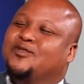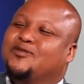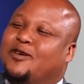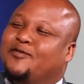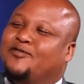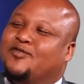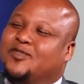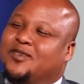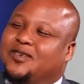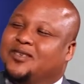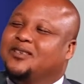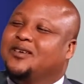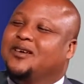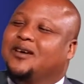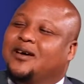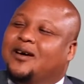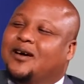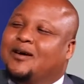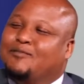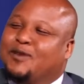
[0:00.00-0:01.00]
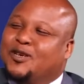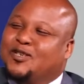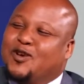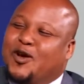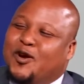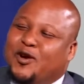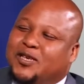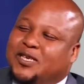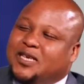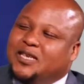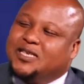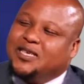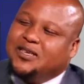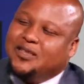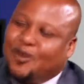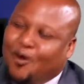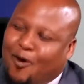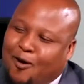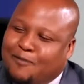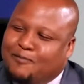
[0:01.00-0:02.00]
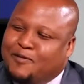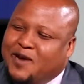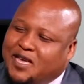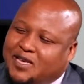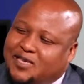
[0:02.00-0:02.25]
you have to eat. But you're not eating the whole plate.